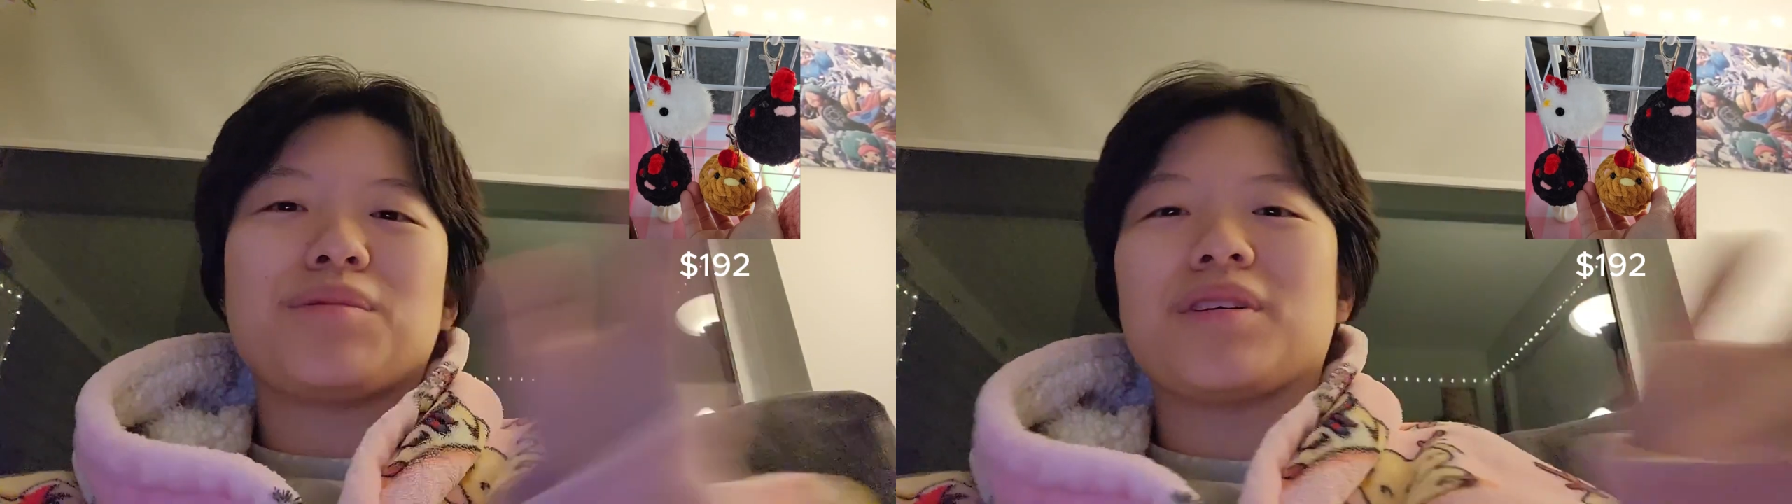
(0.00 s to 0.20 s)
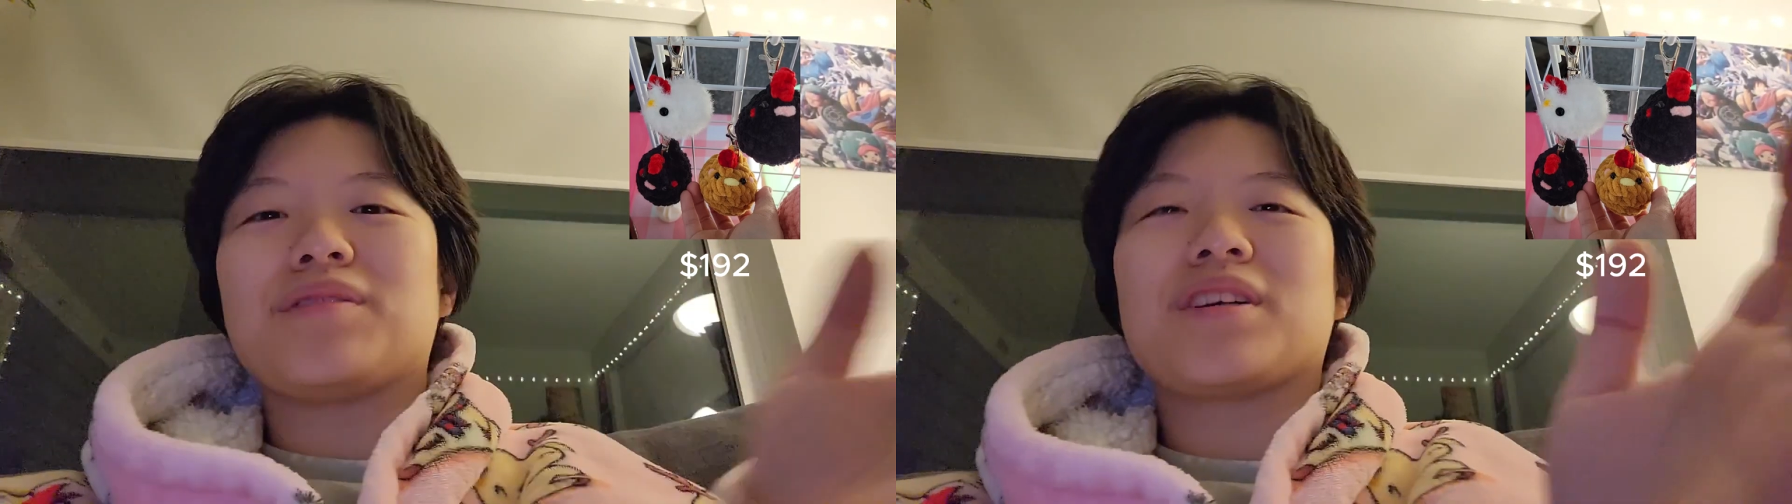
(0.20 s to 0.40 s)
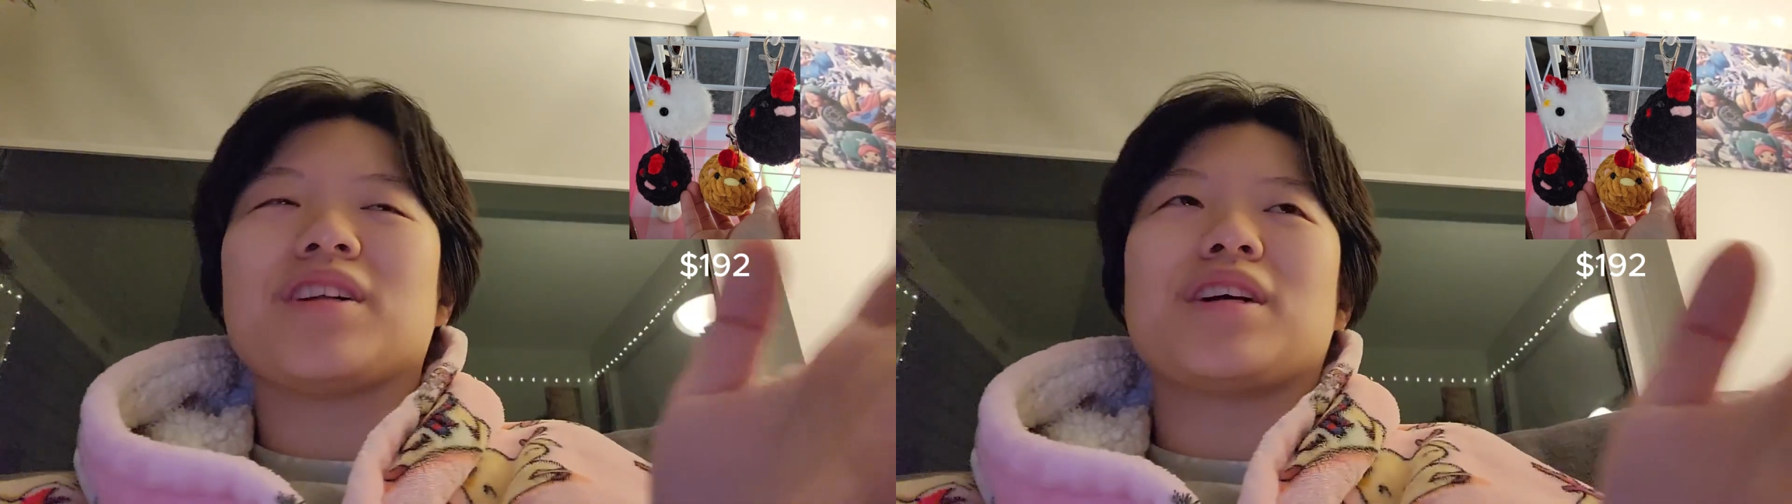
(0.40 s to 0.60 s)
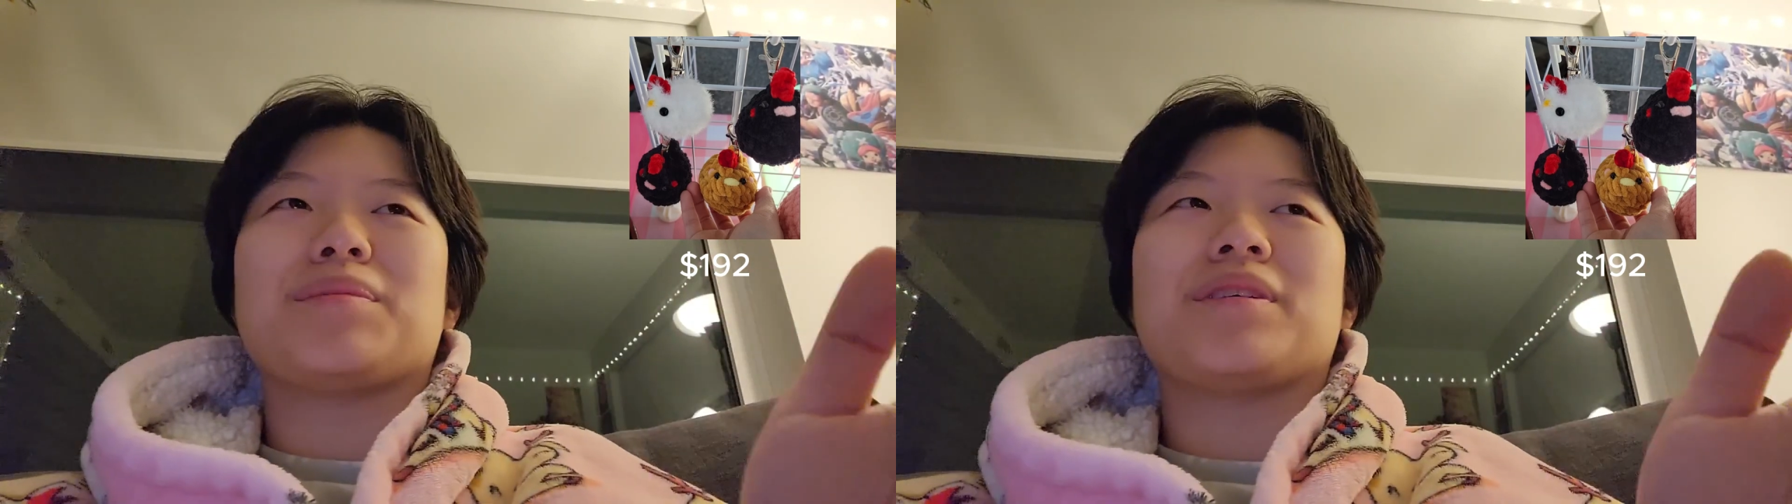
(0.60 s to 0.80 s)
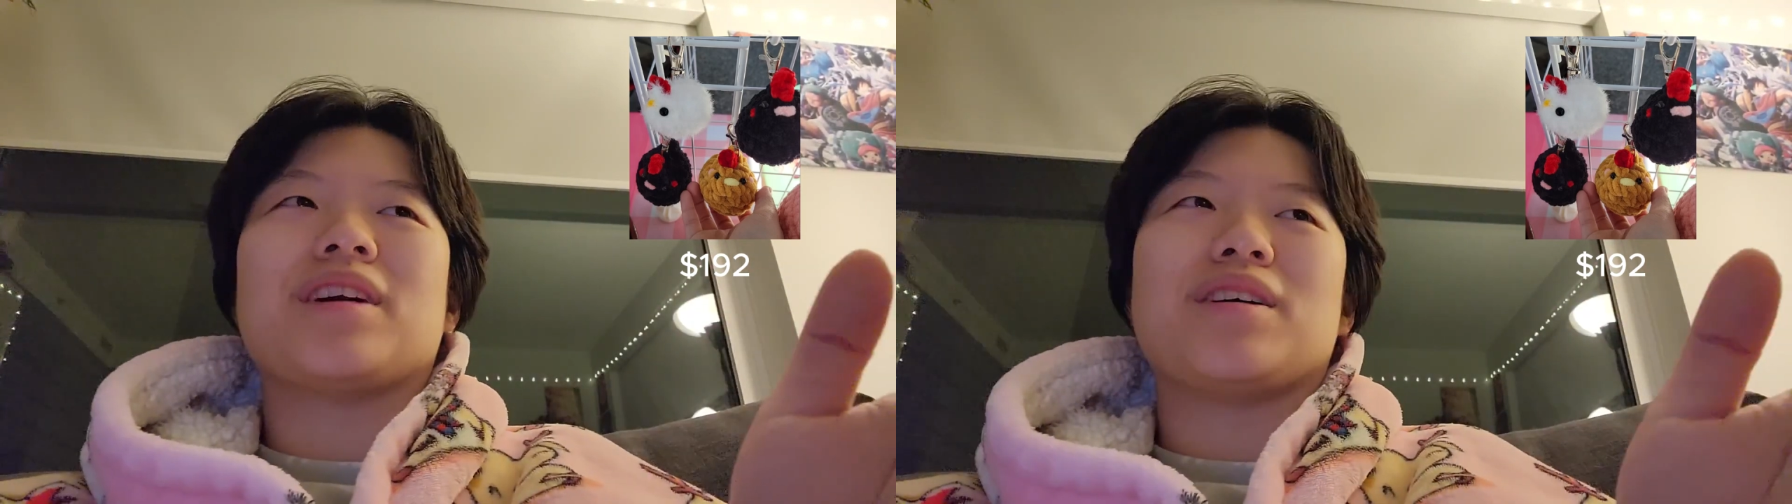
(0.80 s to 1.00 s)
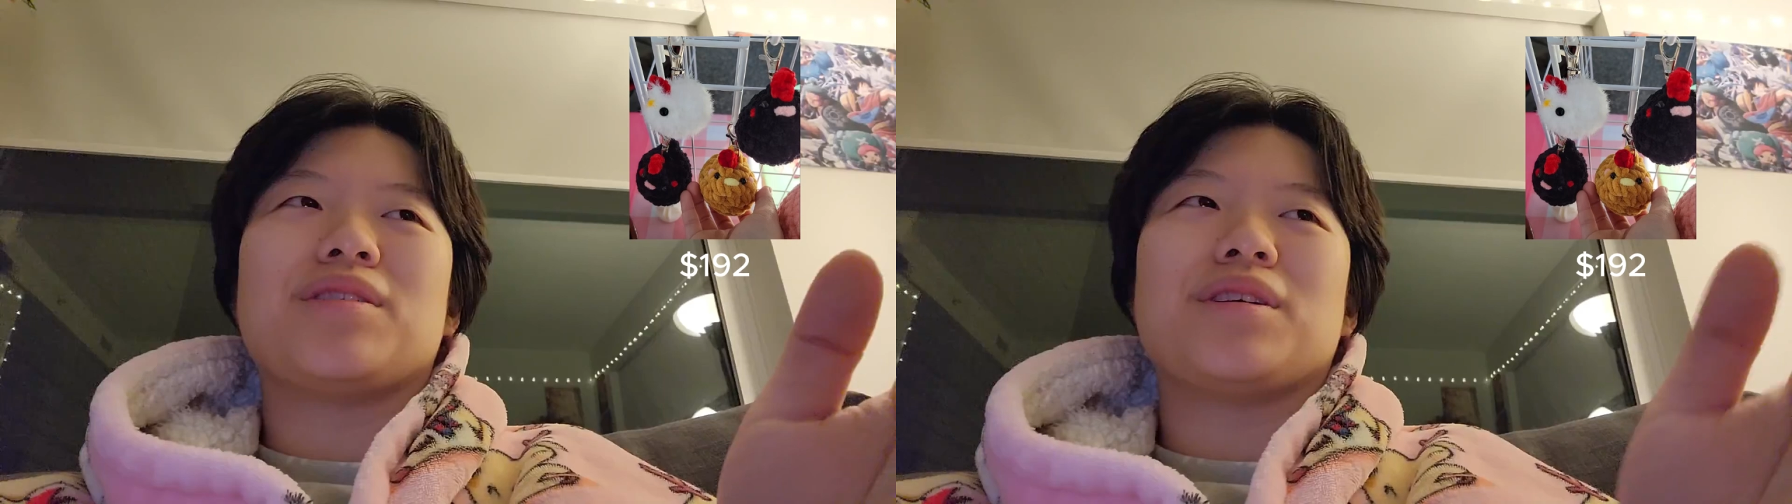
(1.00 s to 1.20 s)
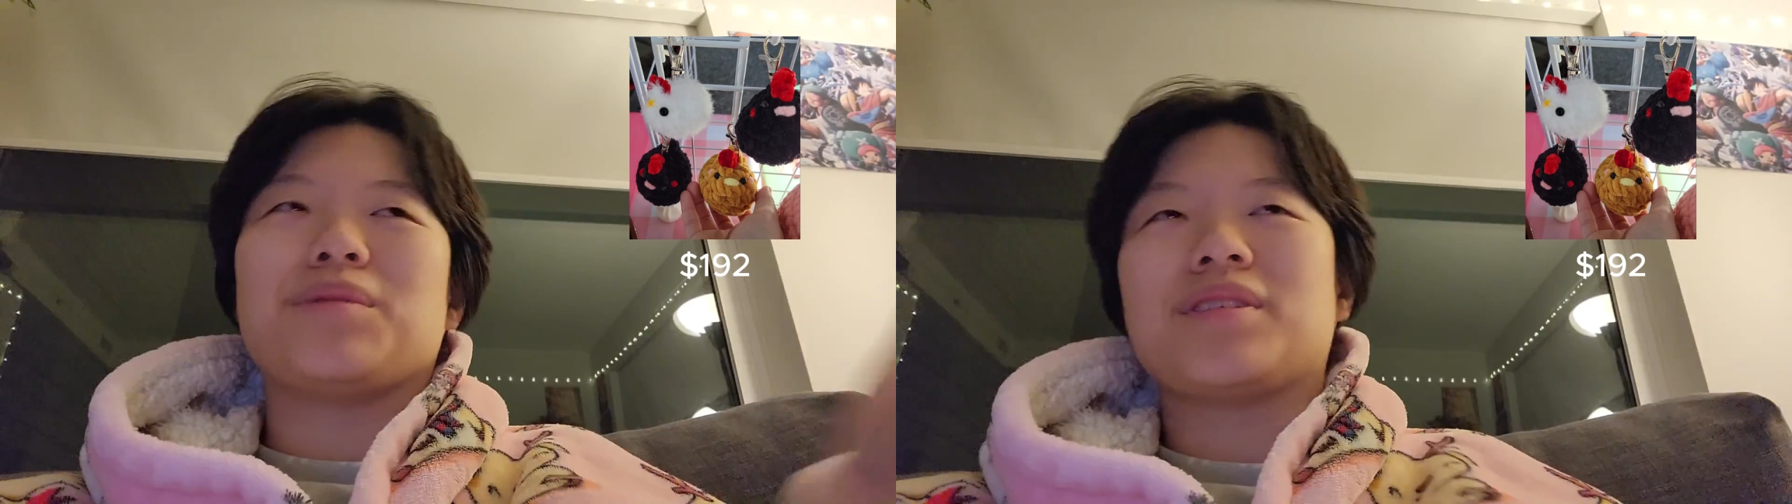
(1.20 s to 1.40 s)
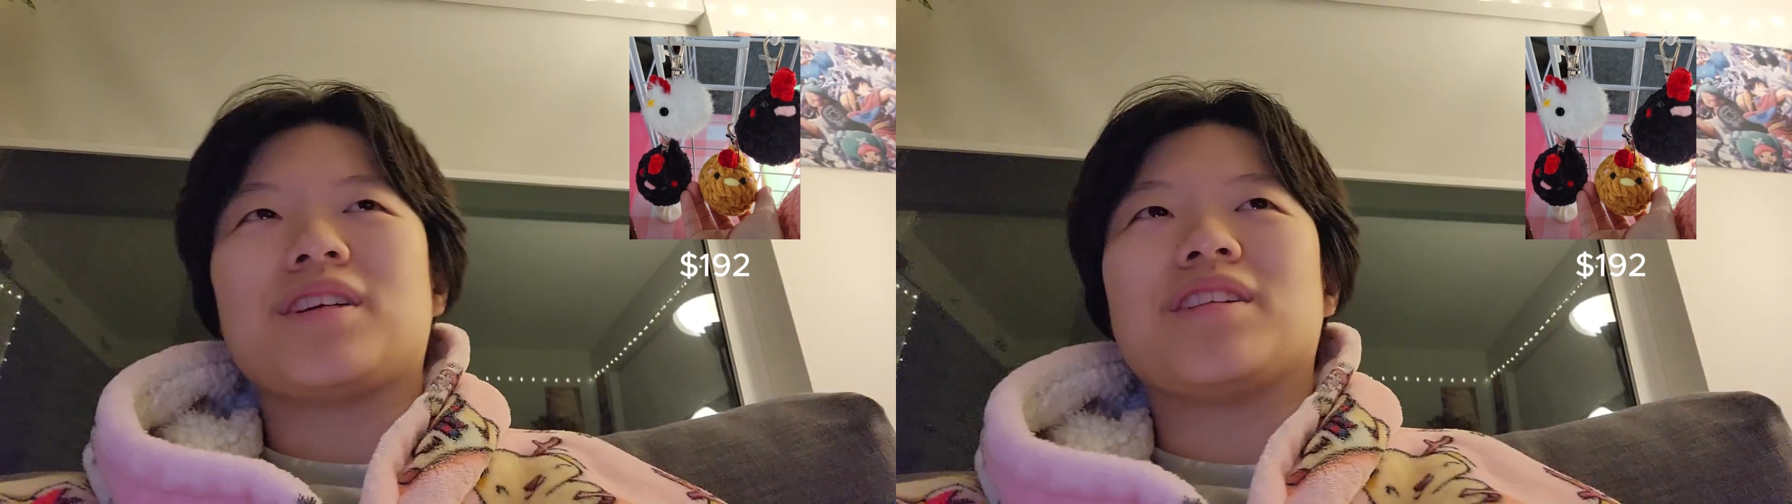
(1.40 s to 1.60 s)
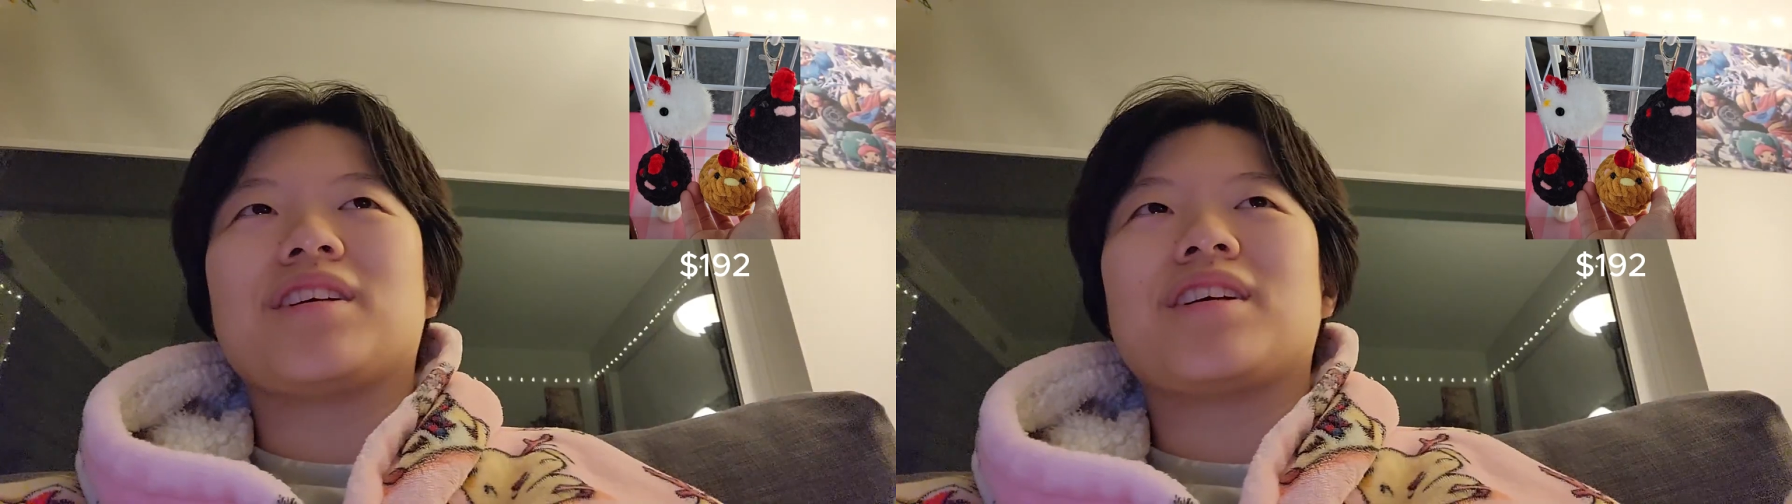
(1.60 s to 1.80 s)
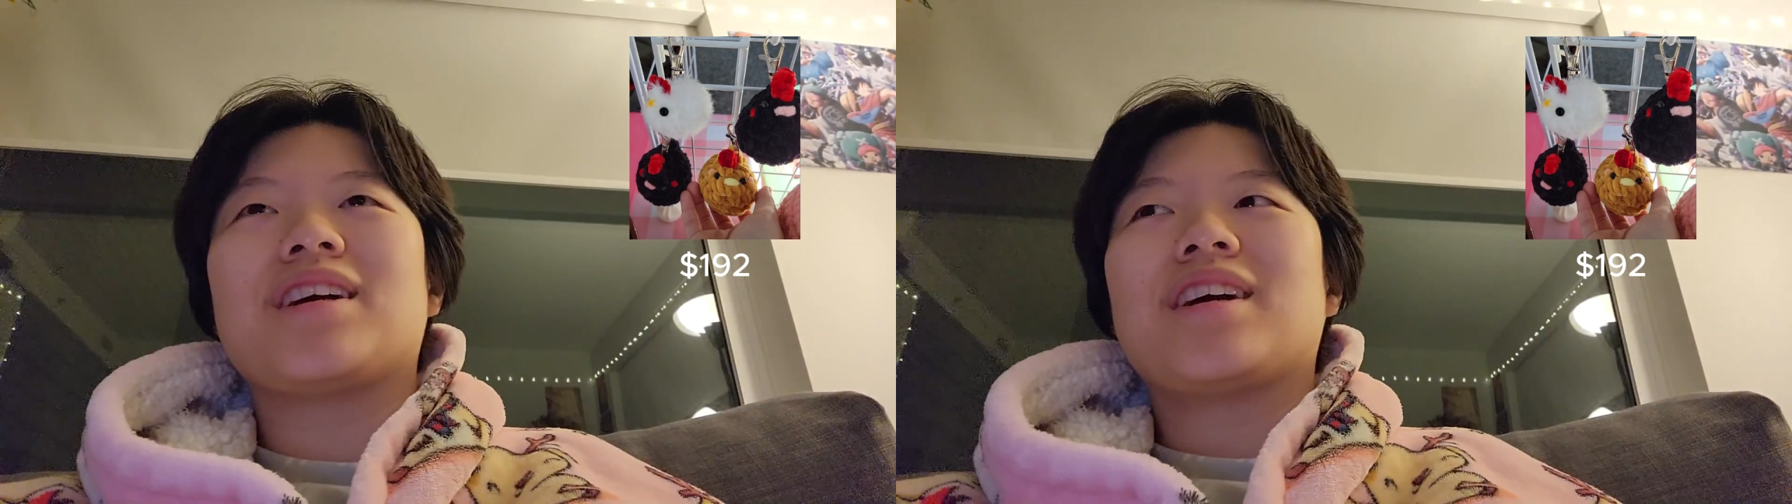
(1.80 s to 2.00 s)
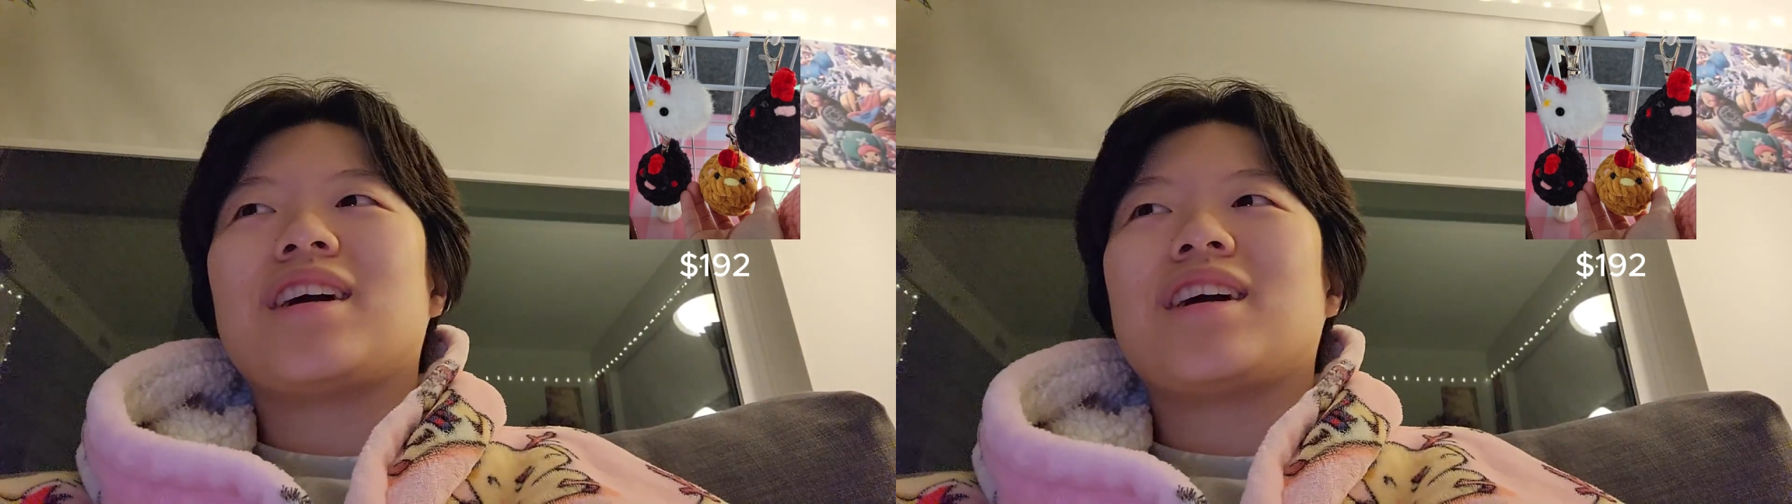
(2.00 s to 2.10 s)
whatever color I put out, it was selling.